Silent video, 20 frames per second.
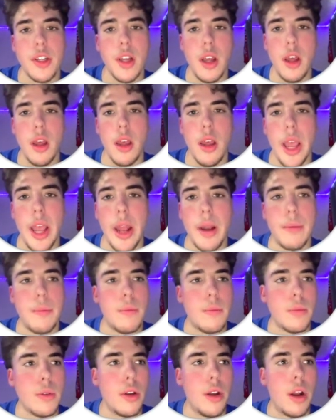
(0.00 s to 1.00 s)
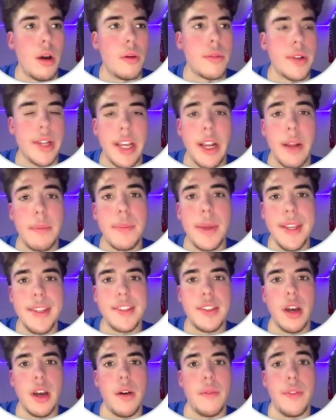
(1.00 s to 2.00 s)
and, get a piece
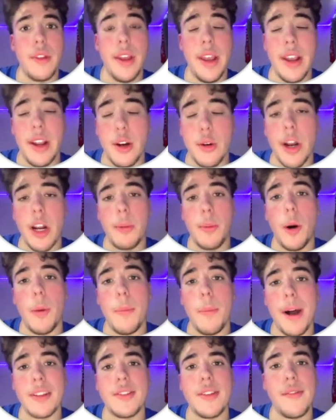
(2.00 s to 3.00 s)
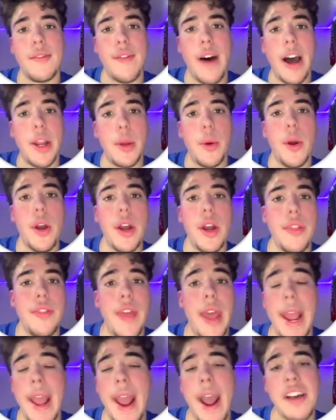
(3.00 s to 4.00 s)
of the incredible amounts of value that
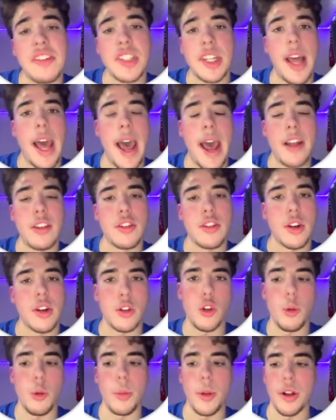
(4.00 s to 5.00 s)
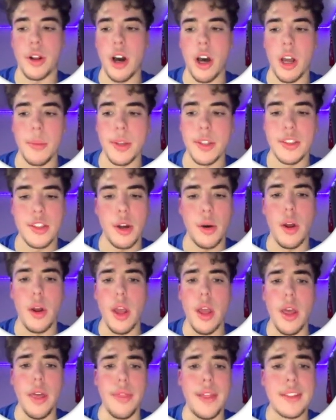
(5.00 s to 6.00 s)
AI is going to add to the global economy. So
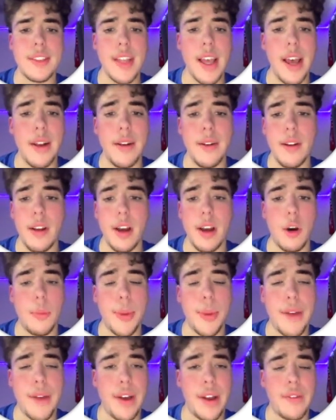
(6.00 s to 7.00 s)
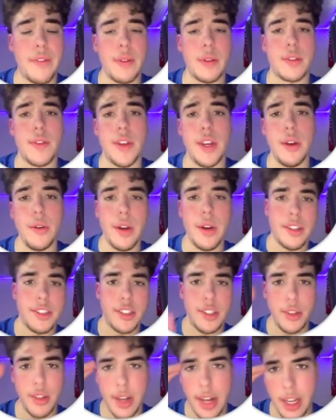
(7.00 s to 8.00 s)
that's that. I hope you got value from this video, and I'll see
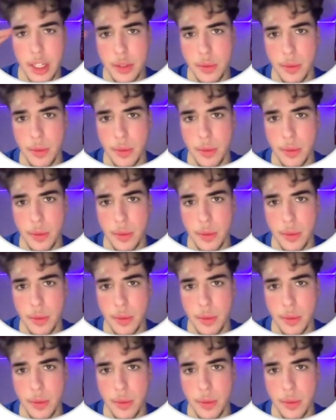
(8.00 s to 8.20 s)
you in the next one.